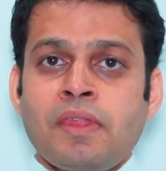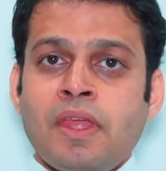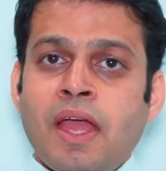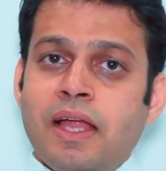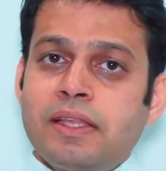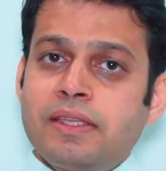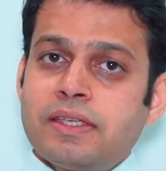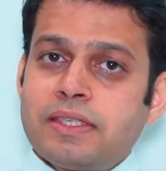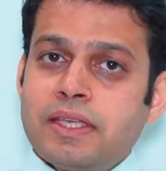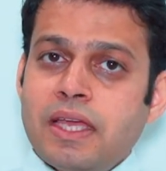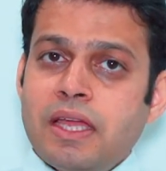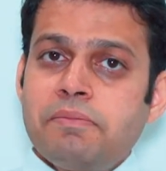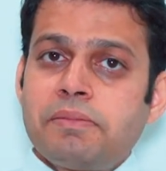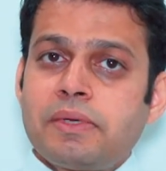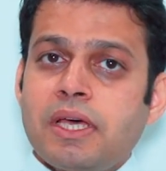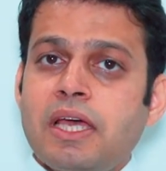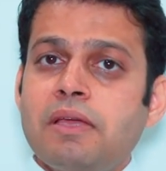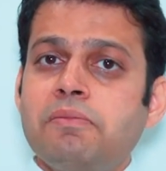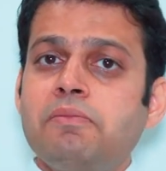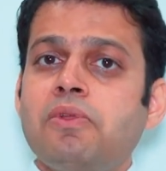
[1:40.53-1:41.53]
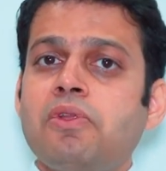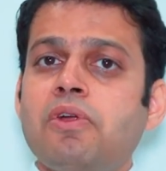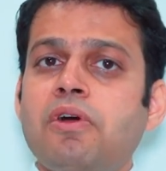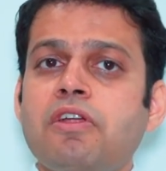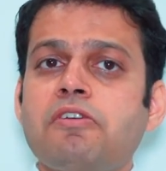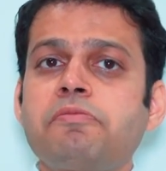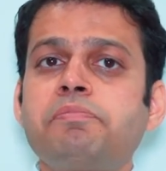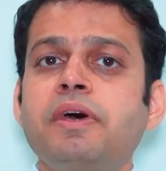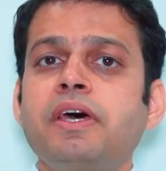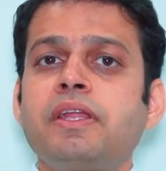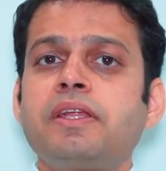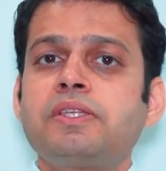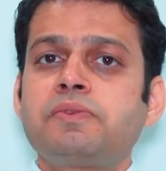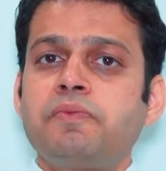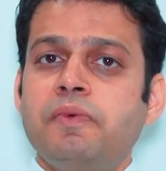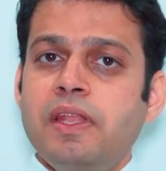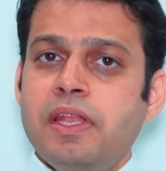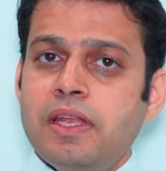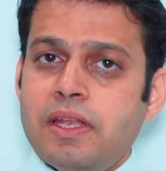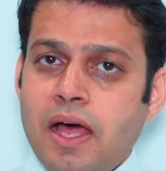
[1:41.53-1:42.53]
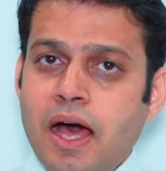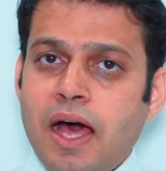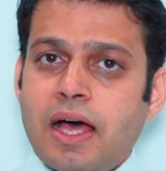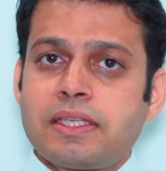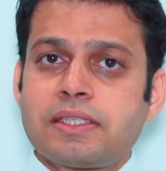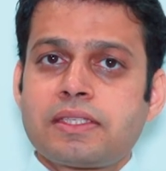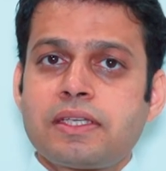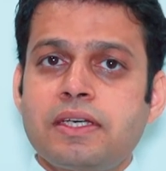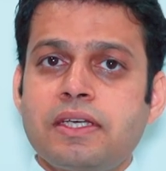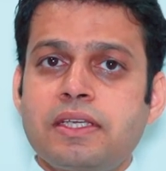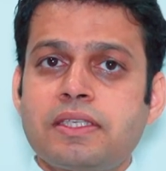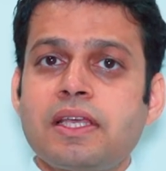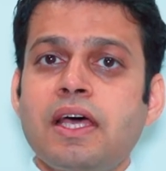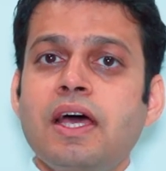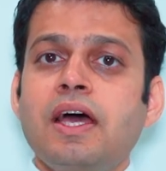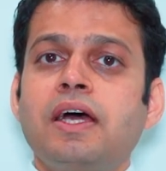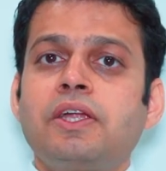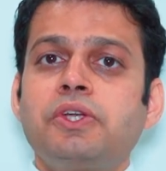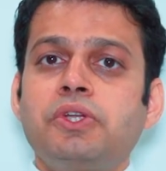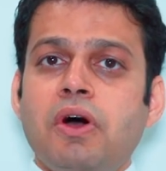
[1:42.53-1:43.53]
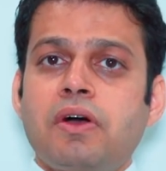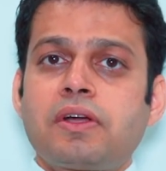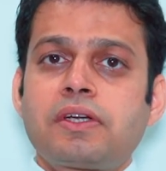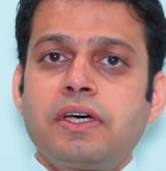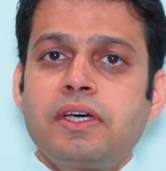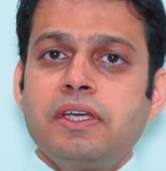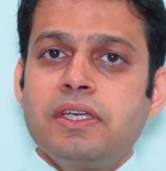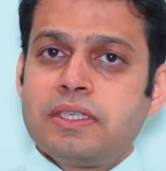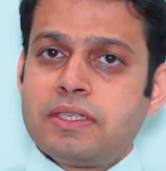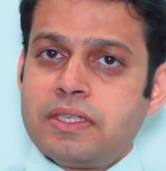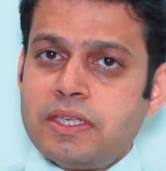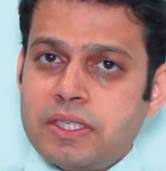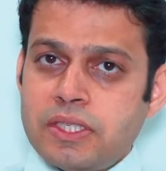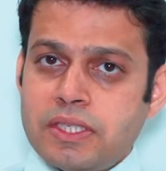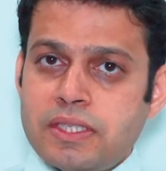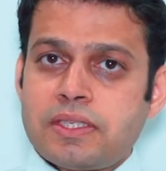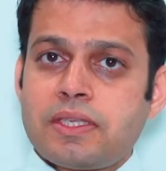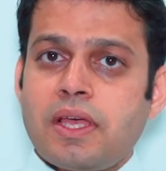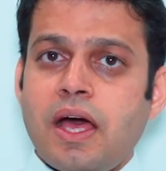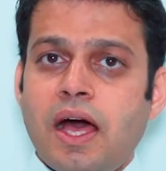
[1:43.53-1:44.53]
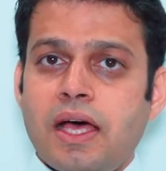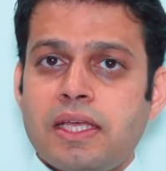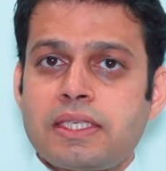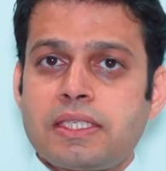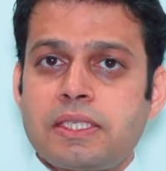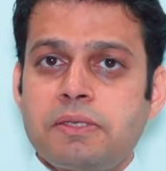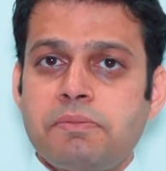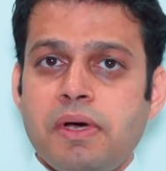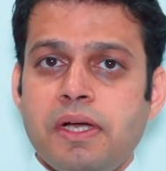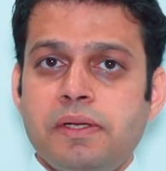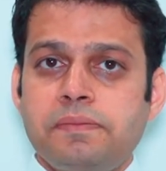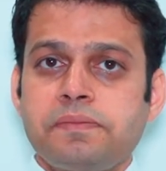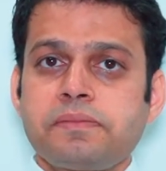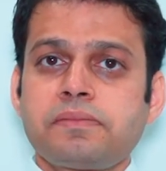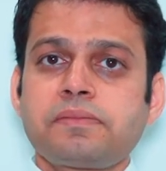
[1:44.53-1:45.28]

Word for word: At the same time, a lot of parents will ask us, Doctor, is this asthma?